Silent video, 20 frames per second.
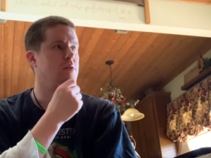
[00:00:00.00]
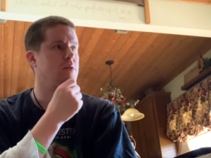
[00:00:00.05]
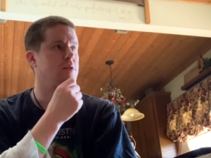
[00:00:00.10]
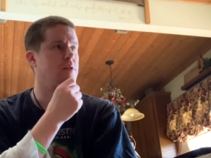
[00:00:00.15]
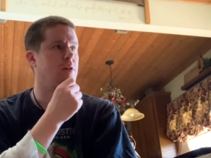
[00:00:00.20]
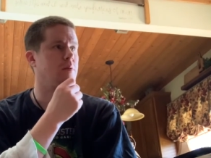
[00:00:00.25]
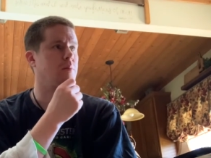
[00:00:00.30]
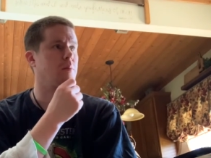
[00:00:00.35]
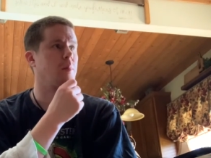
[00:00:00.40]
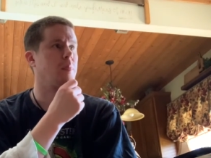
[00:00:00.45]

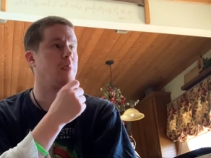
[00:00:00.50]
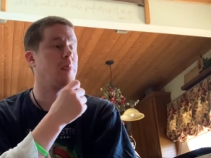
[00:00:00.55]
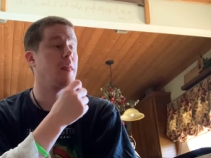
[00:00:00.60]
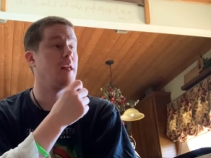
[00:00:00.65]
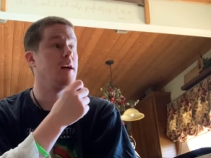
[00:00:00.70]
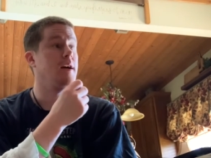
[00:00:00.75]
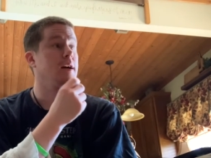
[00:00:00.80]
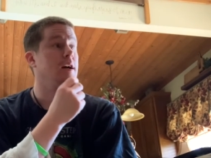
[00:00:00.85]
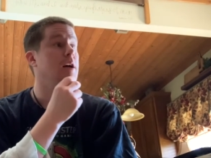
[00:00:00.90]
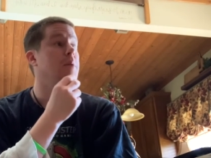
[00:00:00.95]
So,
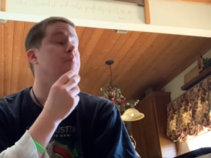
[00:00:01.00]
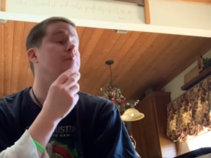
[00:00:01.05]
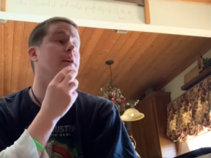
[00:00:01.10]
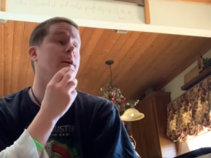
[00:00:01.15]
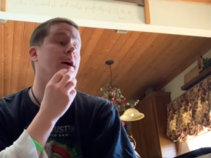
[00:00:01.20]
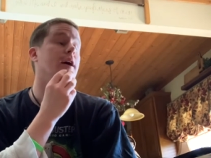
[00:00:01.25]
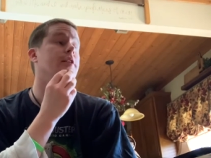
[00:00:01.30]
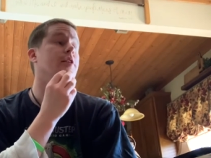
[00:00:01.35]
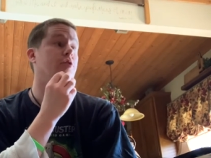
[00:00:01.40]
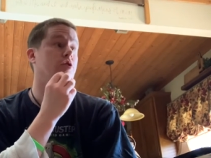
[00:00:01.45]
but
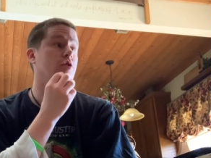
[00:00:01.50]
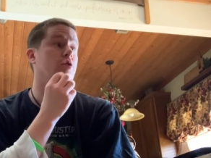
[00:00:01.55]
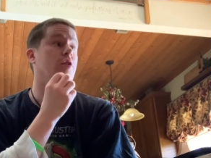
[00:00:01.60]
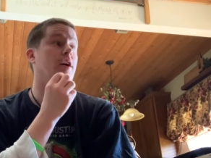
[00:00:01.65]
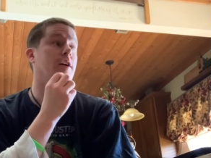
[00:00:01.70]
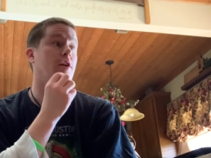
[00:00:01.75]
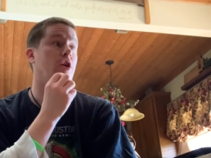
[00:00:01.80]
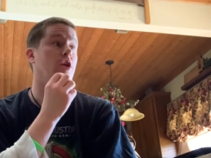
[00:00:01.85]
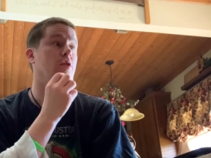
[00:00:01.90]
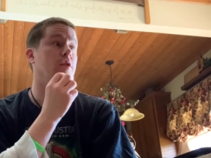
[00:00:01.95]
yeah, this looks like
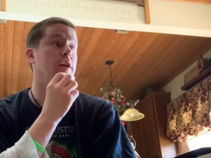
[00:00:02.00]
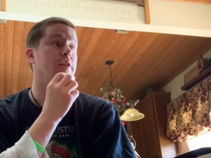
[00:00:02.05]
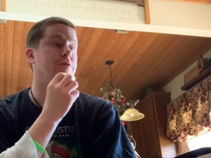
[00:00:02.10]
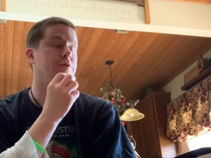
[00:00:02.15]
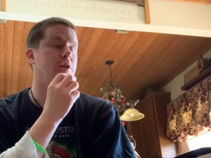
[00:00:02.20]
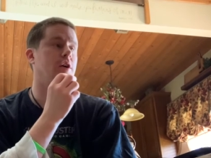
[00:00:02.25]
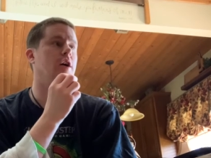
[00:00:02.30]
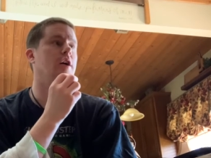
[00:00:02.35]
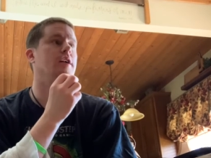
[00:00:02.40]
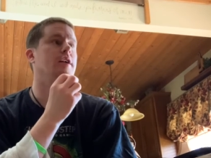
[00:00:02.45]
a whole lot of
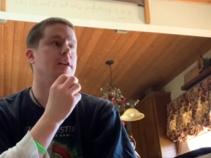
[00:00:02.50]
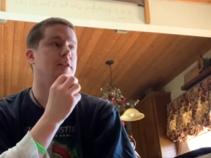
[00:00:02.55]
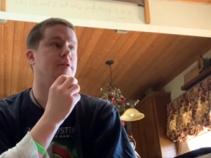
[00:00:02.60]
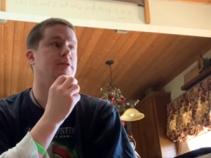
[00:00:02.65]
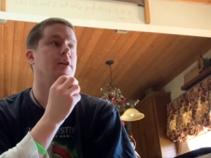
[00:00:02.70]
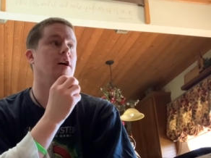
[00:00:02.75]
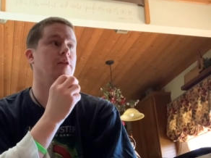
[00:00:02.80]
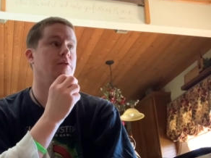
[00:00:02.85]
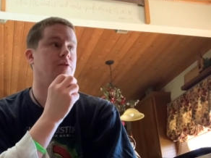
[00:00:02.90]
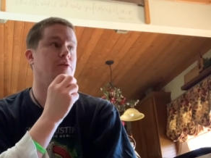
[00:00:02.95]
fun, and
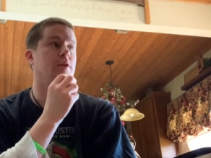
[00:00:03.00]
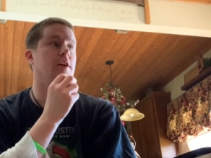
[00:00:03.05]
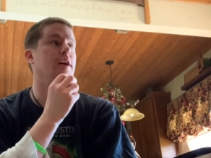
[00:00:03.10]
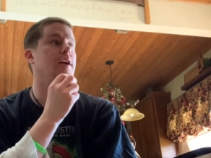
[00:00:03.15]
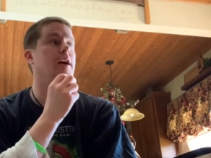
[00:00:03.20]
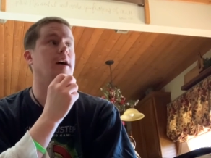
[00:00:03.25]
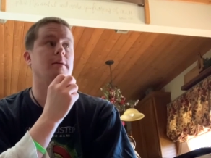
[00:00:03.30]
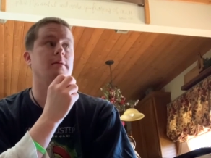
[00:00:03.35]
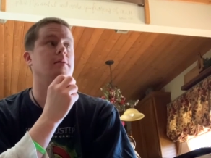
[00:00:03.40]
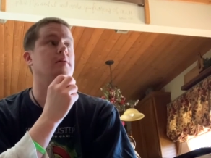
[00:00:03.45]
definitely
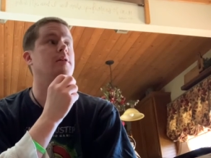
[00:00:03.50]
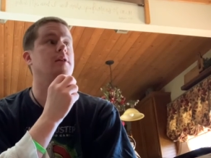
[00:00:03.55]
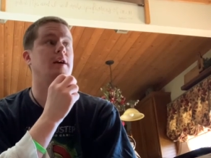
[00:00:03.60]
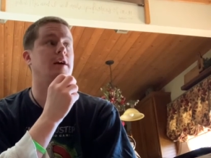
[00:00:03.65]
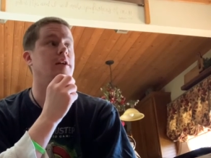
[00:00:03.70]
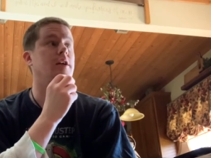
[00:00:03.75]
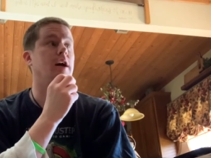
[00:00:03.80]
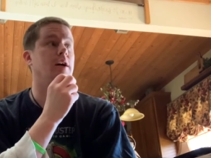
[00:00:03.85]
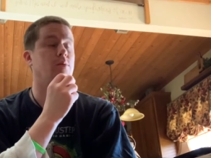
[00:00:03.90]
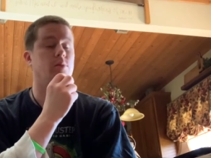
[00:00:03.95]
I
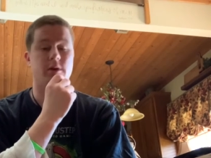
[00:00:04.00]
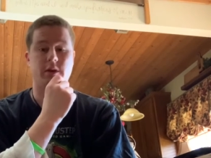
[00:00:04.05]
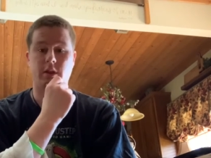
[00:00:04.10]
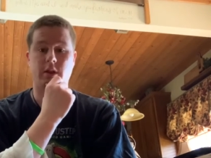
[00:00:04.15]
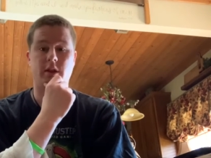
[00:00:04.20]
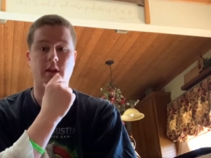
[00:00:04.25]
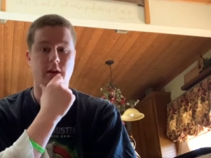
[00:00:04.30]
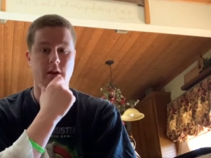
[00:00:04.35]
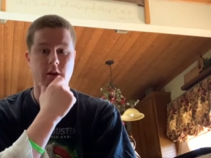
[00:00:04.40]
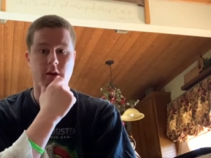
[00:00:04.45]
cannot wait to
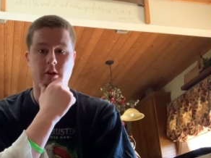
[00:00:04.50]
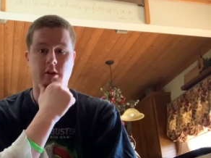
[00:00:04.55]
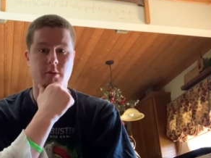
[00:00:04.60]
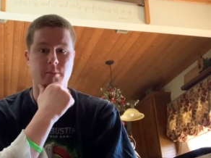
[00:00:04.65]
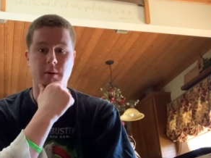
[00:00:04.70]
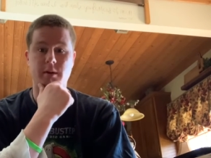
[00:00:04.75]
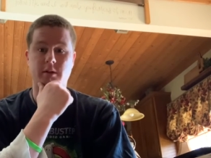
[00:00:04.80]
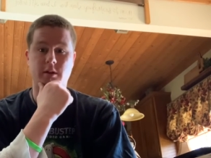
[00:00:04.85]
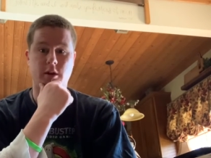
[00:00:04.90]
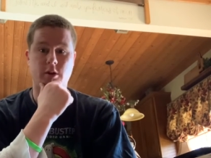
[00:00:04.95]
see this to
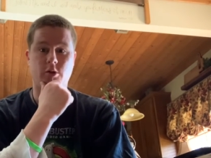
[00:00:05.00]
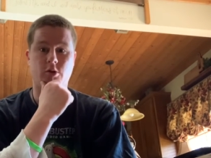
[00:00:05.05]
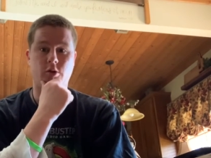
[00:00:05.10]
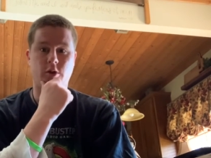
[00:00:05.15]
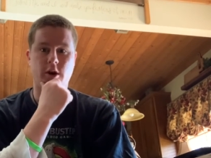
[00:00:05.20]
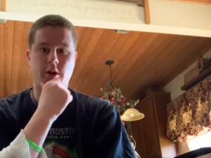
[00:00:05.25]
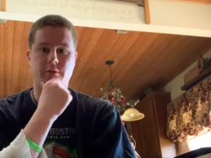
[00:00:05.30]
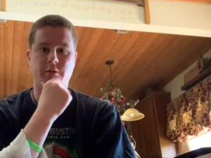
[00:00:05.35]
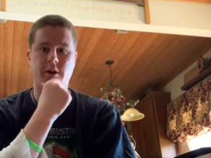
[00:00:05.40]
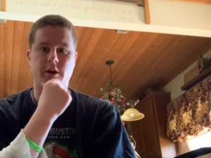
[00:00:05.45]
be Daniel
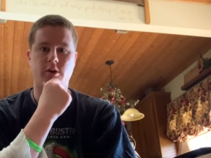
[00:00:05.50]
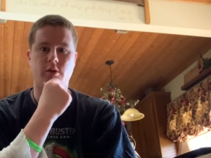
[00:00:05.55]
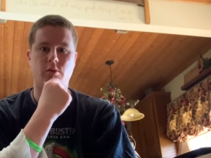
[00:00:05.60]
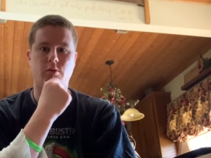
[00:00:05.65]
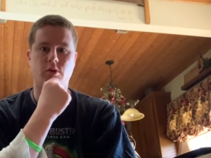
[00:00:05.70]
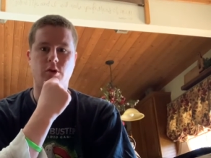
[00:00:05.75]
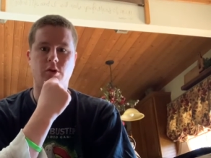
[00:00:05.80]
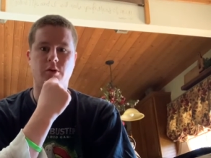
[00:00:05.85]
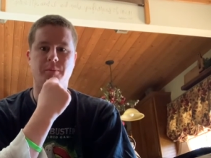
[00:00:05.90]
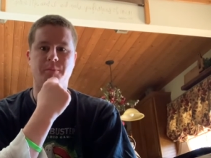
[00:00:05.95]
Craig's final
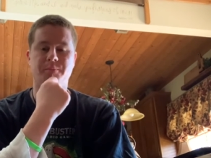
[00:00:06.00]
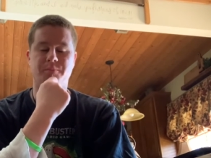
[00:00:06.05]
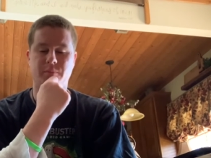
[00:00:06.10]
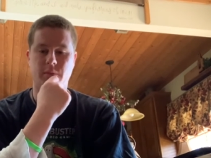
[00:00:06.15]
role.